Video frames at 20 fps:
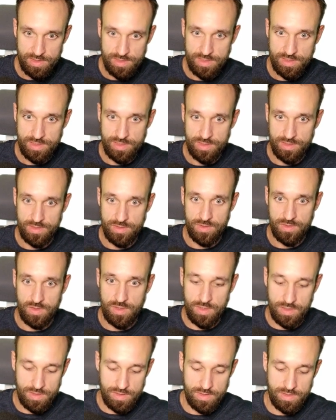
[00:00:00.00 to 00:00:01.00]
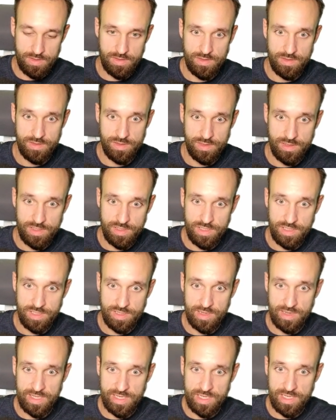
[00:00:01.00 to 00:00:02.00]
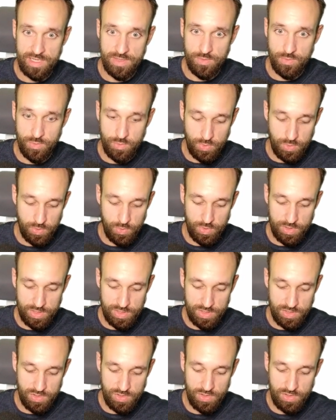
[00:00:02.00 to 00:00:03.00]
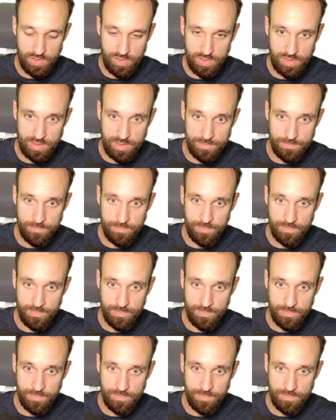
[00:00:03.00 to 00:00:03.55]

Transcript: So on click, we want to call